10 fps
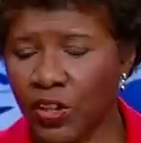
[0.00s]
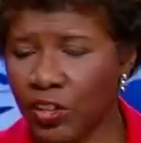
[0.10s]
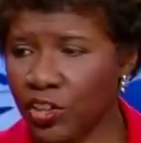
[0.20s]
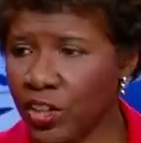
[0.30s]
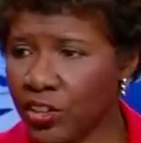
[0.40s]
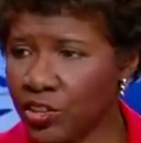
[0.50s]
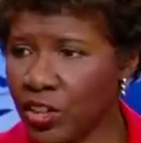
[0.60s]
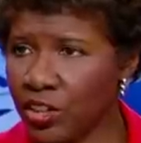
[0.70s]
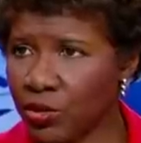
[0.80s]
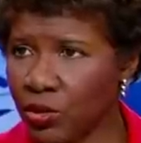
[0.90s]
so far the United
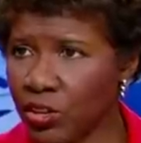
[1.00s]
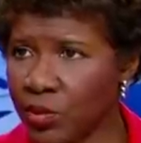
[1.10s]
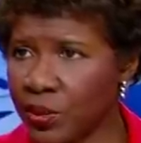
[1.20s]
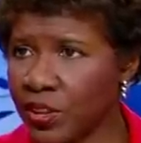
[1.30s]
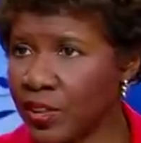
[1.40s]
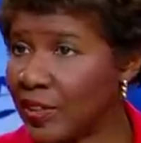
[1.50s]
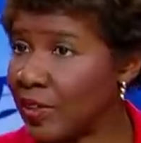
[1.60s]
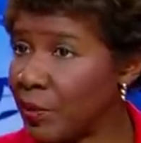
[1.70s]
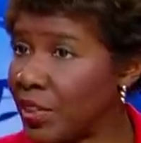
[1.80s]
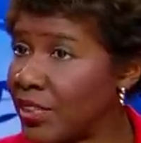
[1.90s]
States role has been
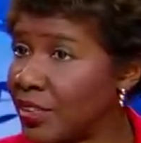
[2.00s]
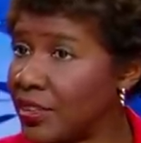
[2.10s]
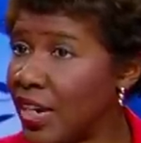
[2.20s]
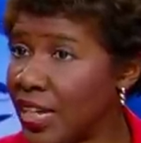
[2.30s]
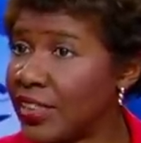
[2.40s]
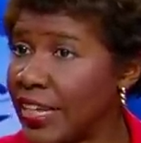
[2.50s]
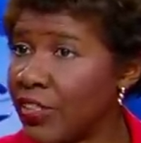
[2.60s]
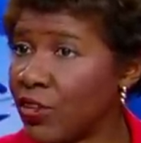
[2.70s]
lit- limited to non